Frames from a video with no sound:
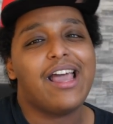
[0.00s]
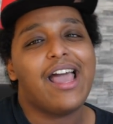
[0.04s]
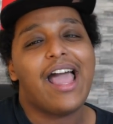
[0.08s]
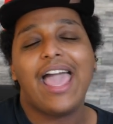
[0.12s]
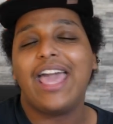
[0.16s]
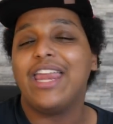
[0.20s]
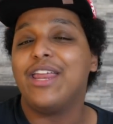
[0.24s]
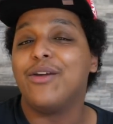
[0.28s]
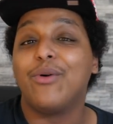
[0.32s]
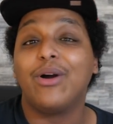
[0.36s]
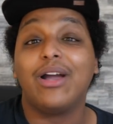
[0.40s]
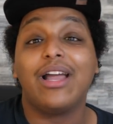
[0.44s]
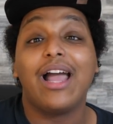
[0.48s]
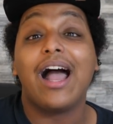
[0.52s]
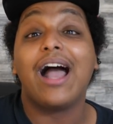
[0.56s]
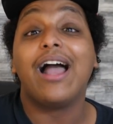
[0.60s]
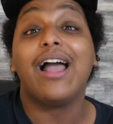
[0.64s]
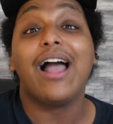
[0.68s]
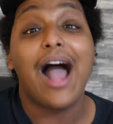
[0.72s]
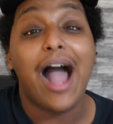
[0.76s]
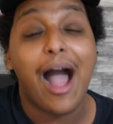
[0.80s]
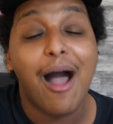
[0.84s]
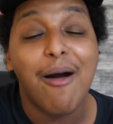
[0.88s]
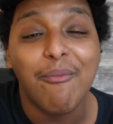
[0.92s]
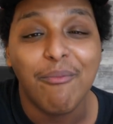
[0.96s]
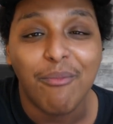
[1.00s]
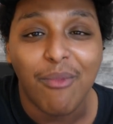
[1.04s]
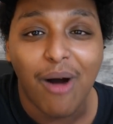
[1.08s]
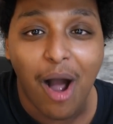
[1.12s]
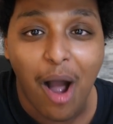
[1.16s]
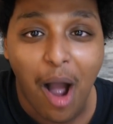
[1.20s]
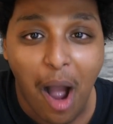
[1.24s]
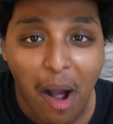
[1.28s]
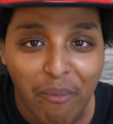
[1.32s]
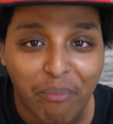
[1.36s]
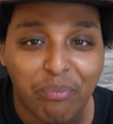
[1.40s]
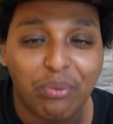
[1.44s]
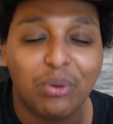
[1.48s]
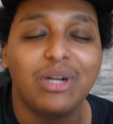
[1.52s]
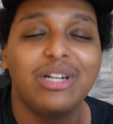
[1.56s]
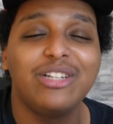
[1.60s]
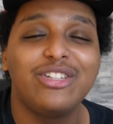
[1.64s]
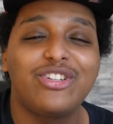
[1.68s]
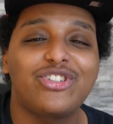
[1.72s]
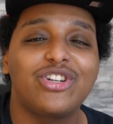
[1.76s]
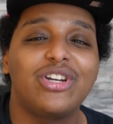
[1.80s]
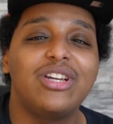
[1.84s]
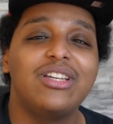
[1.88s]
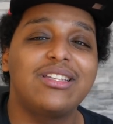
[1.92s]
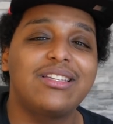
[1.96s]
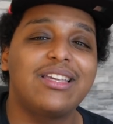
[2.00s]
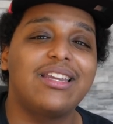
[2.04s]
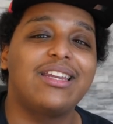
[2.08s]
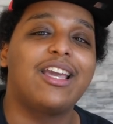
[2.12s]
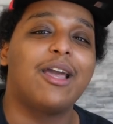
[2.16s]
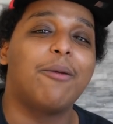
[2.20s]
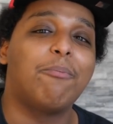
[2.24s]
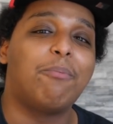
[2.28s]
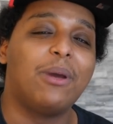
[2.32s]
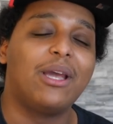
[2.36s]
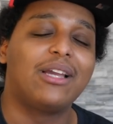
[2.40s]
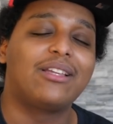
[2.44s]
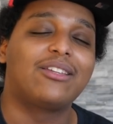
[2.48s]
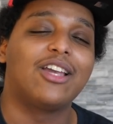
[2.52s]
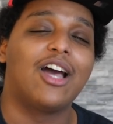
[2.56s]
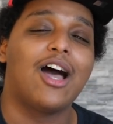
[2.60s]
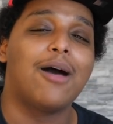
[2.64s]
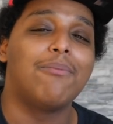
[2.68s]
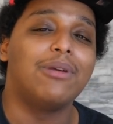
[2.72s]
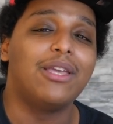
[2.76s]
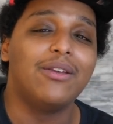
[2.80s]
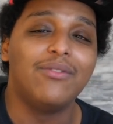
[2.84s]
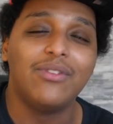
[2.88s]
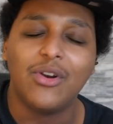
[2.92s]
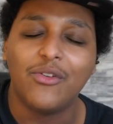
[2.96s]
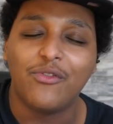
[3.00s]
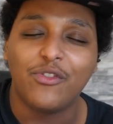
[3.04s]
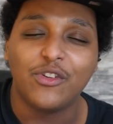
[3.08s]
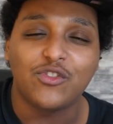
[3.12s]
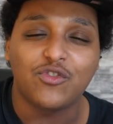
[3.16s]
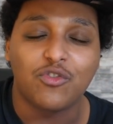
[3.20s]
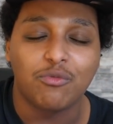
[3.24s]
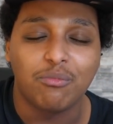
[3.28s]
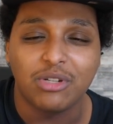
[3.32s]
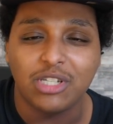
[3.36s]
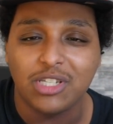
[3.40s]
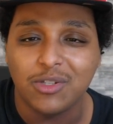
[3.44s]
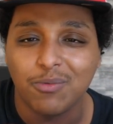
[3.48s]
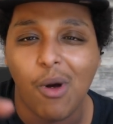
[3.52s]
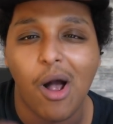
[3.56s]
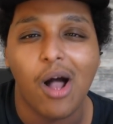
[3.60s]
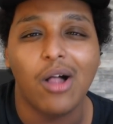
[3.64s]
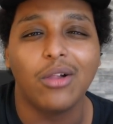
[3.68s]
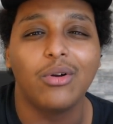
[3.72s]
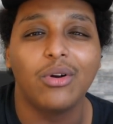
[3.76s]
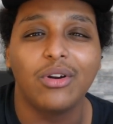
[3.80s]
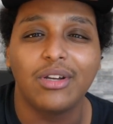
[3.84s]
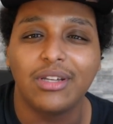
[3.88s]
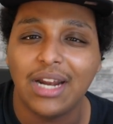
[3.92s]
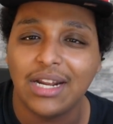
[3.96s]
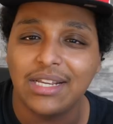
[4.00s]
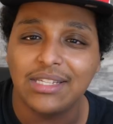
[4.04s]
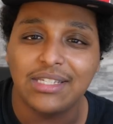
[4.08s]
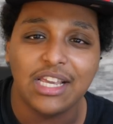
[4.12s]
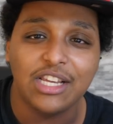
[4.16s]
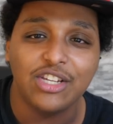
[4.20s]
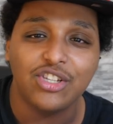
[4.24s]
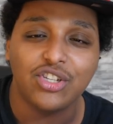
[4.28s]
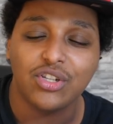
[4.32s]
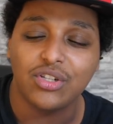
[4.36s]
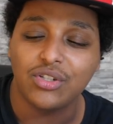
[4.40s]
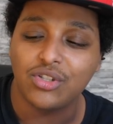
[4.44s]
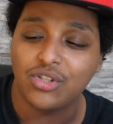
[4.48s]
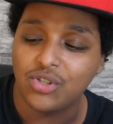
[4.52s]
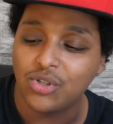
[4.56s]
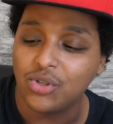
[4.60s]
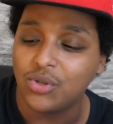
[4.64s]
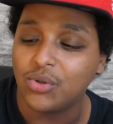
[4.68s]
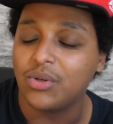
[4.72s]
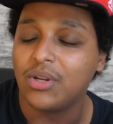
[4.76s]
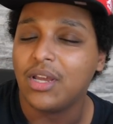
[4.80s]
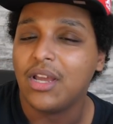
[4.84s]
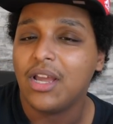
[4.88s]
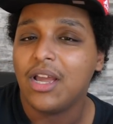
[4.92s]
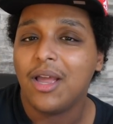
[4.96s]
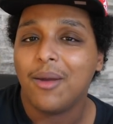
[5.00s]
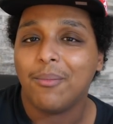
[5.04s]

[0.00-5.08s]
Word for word: Anyway, I'm pretty sure he's gonna get picked up, even if it's from a small organization soon,